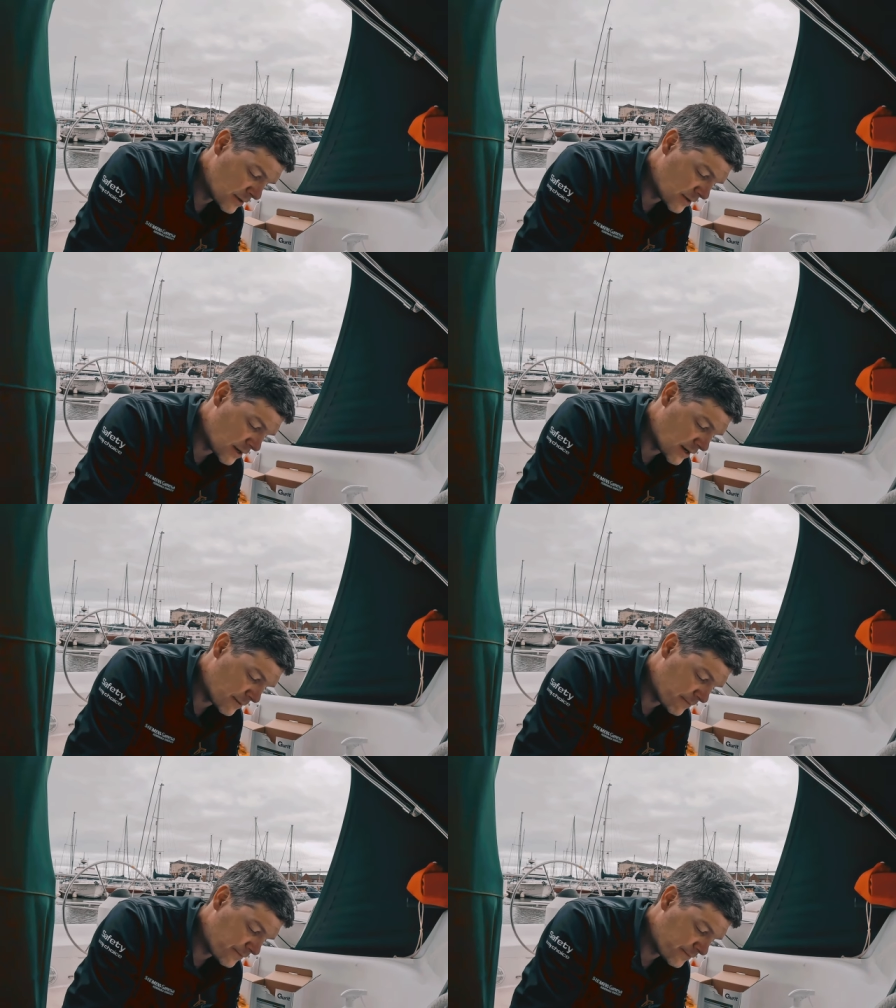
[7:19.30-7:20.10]
Four uh, out
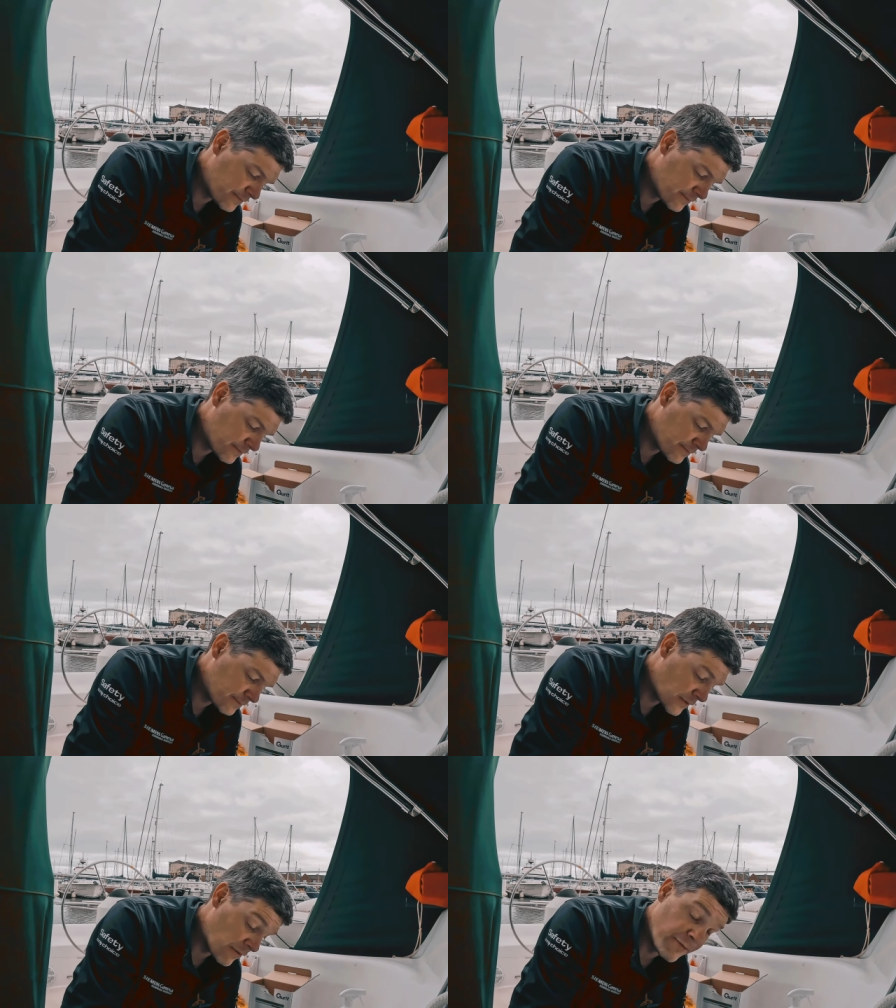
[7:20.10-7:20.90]
of five was good.
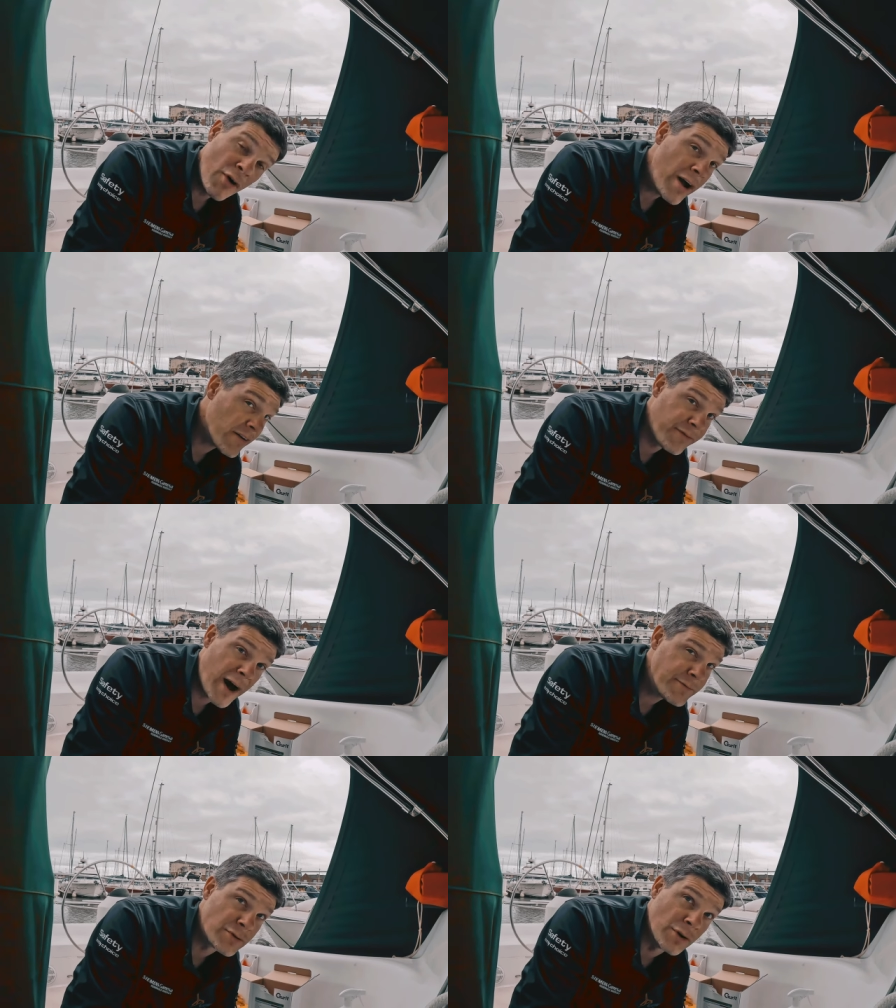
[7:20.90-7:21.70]
Four out of
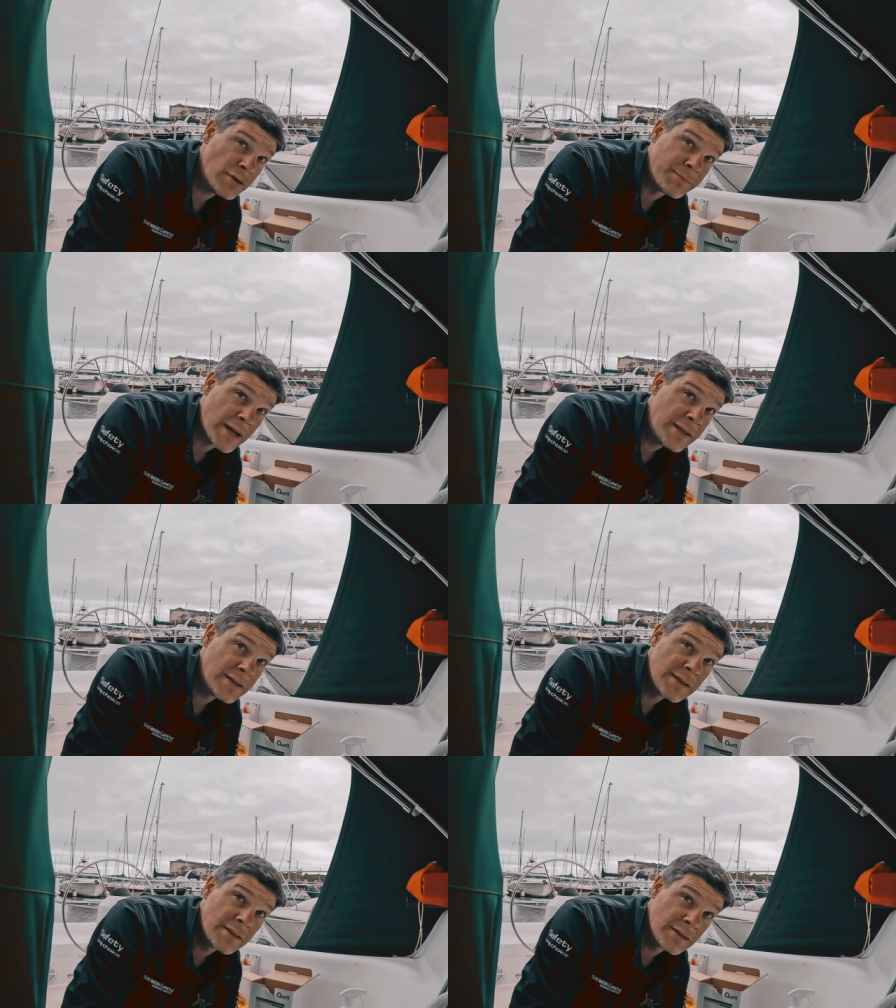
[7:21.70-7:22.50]
five's good, man. It's a
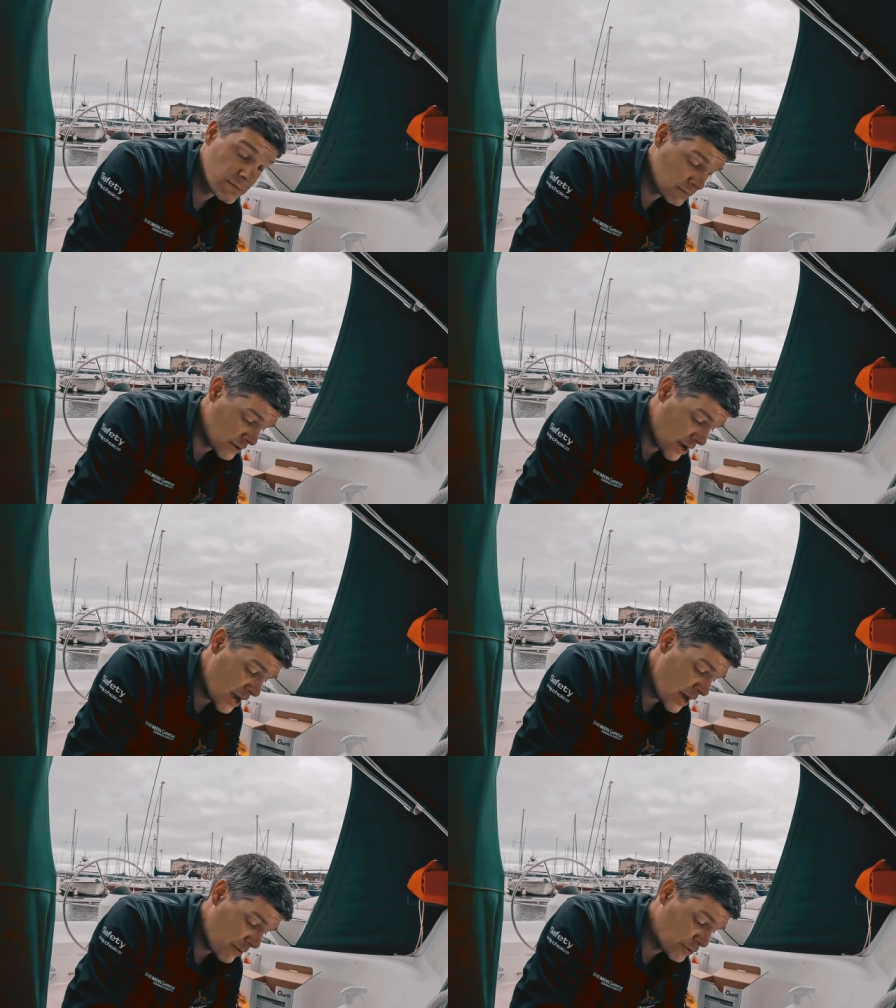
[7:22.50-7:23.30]
good chippy.
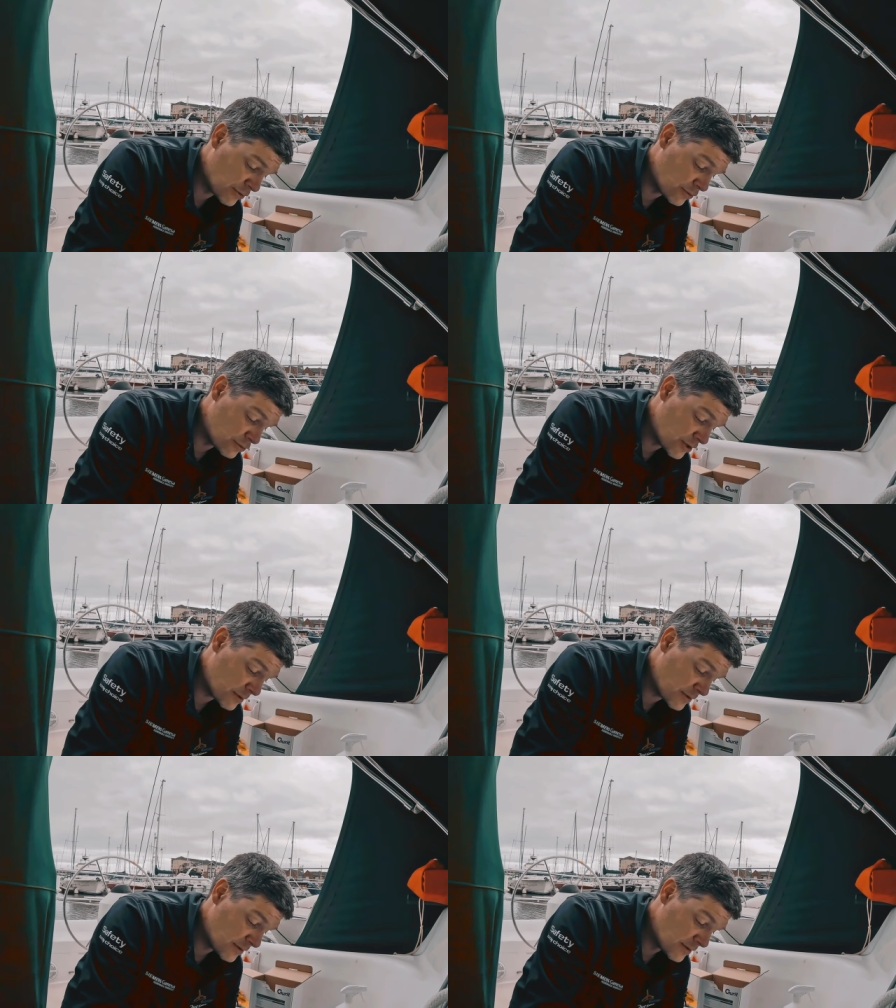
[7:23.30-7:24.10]
Yeah, it was a good
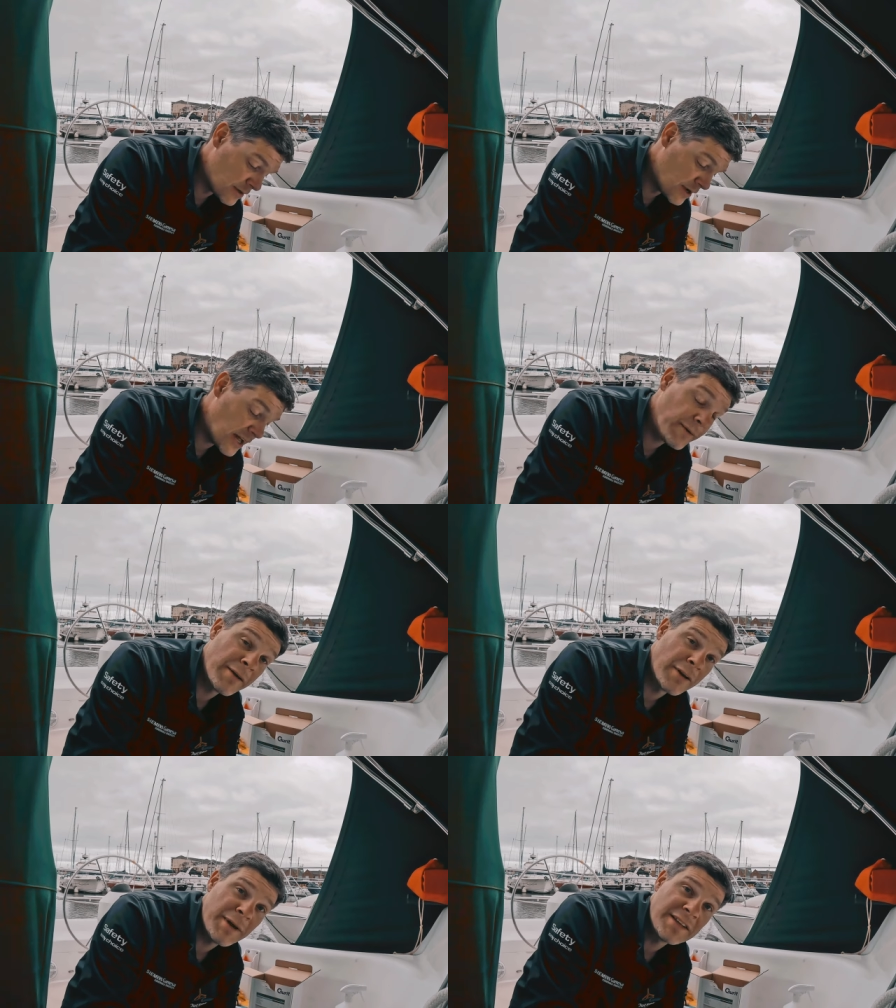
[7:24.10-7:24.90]
chippy. Anyway, I'm
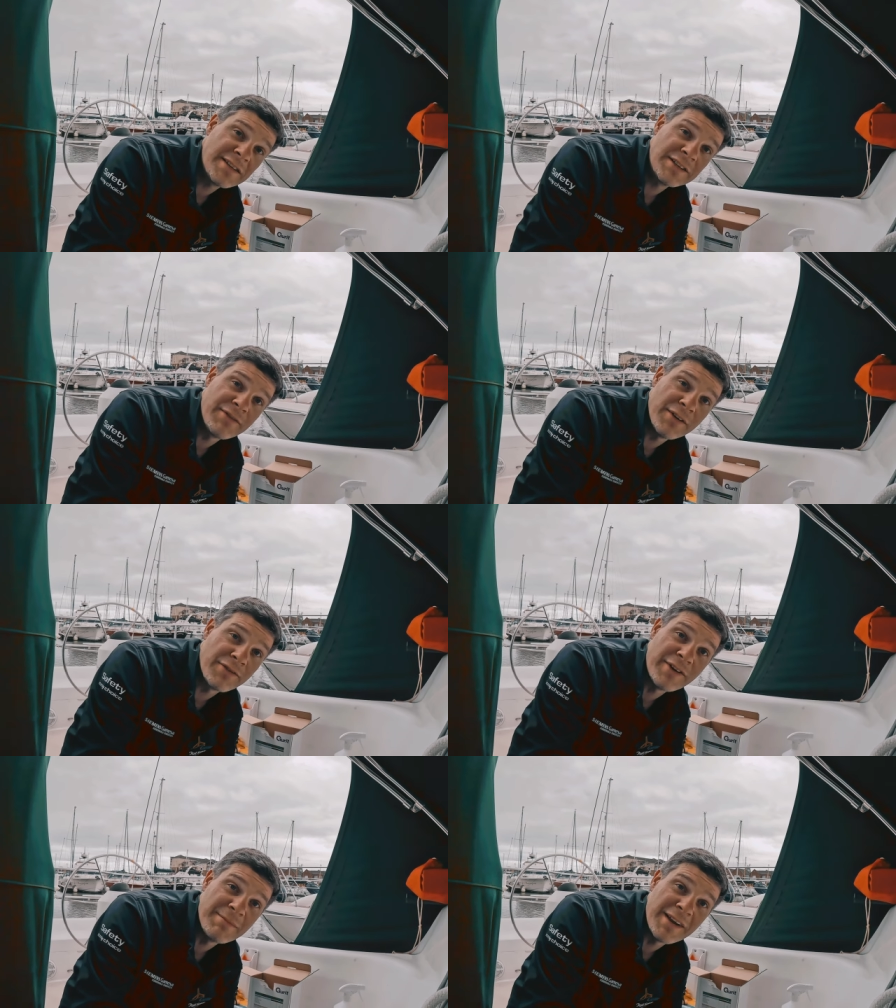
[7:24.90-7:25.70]
going to mix this for
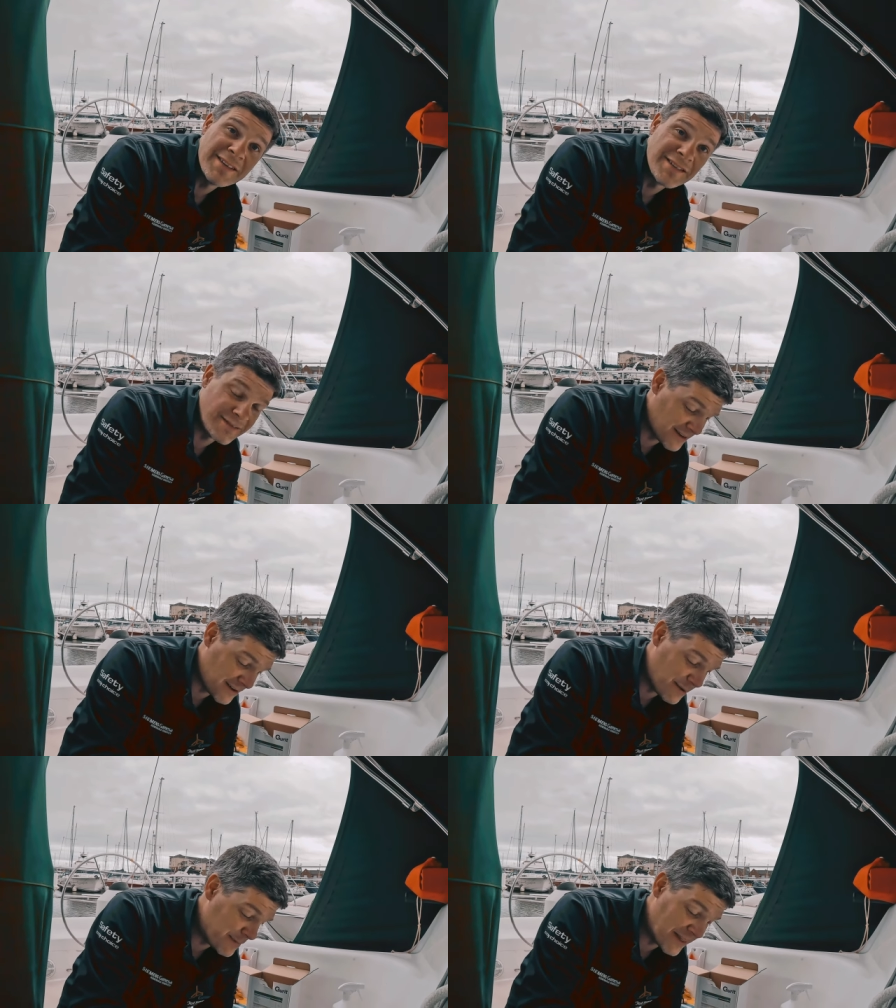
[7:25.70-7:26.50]
three minutes, and I
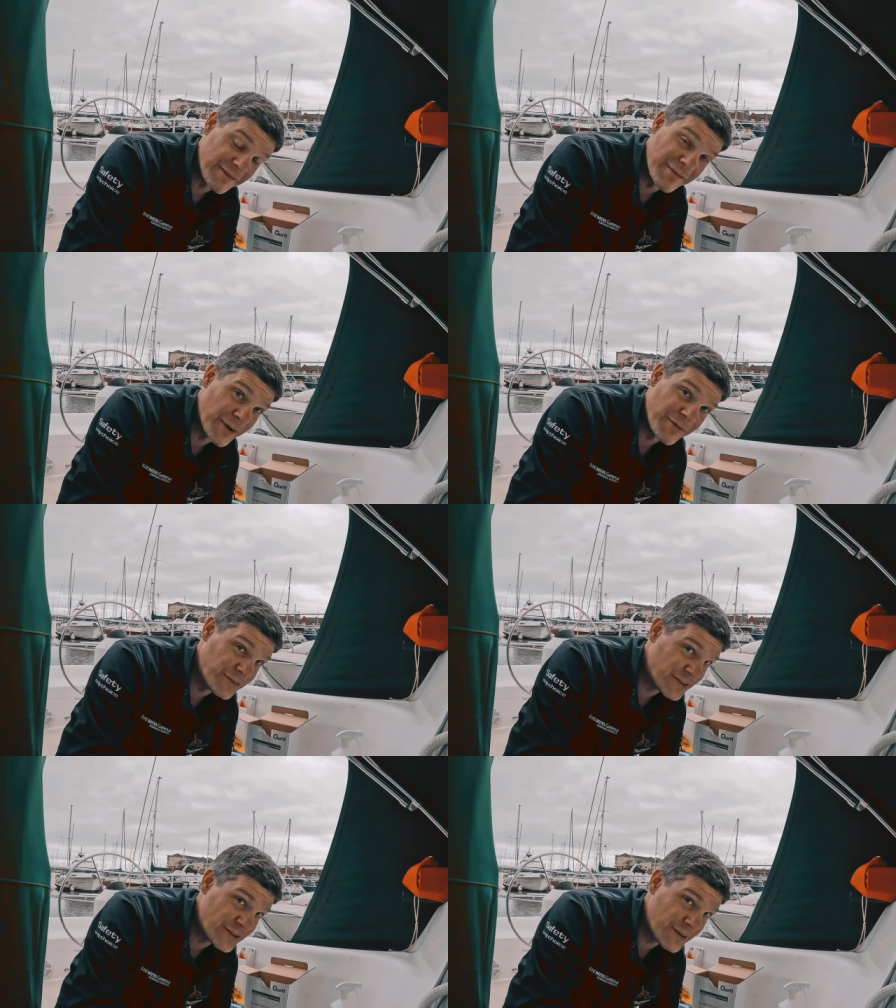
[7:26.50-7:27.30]
can't make the review of the
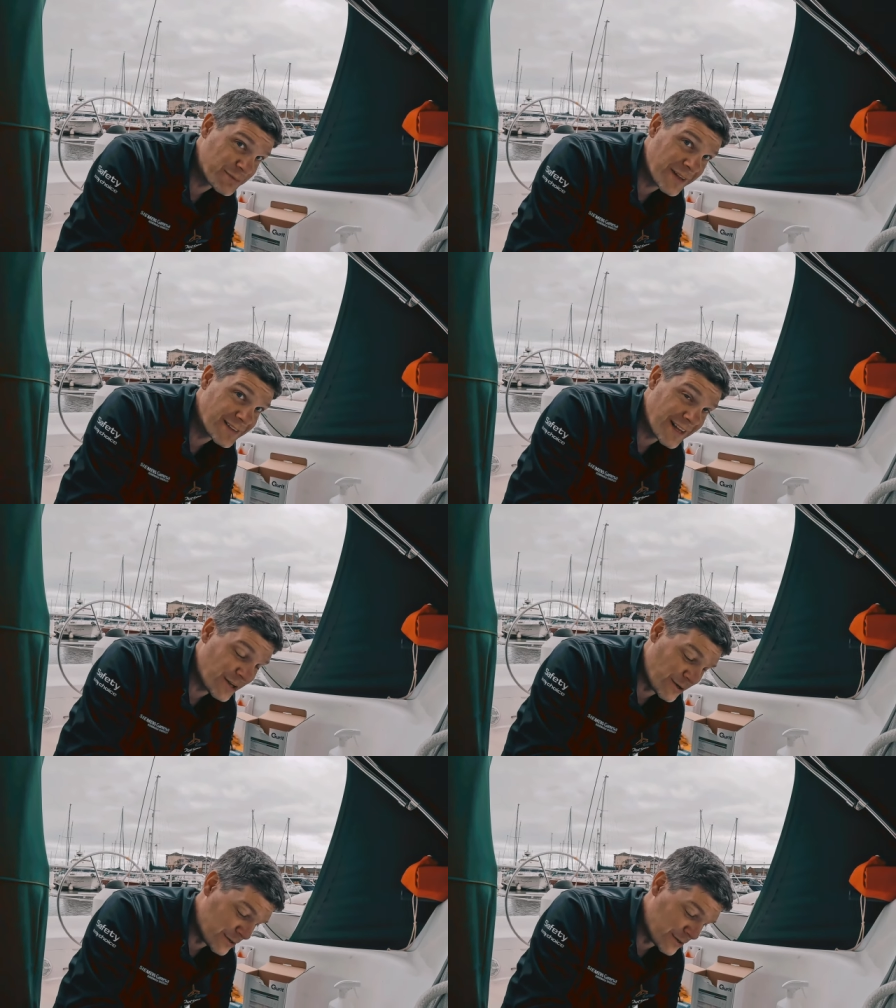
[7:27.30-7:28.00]
fish and chips last that long.